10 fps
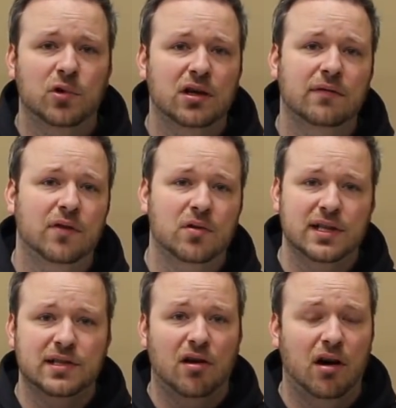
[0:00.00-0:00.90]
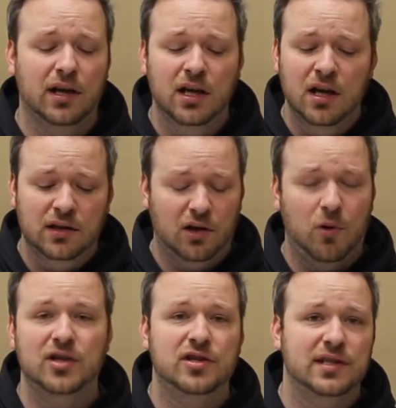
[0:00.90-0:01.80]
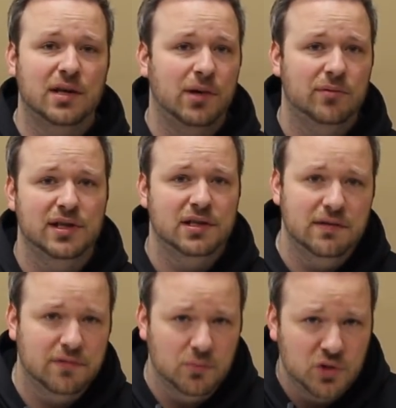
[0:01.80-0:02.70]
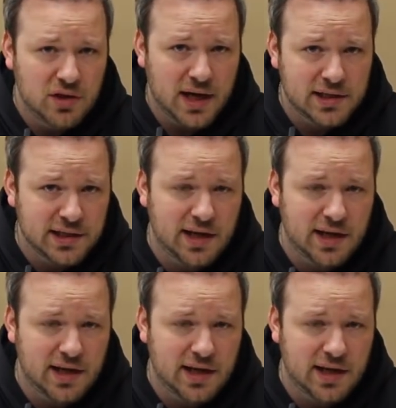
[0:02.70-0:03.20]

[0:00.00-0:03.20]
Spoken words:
we're going to focus on the questions that we received from you guys,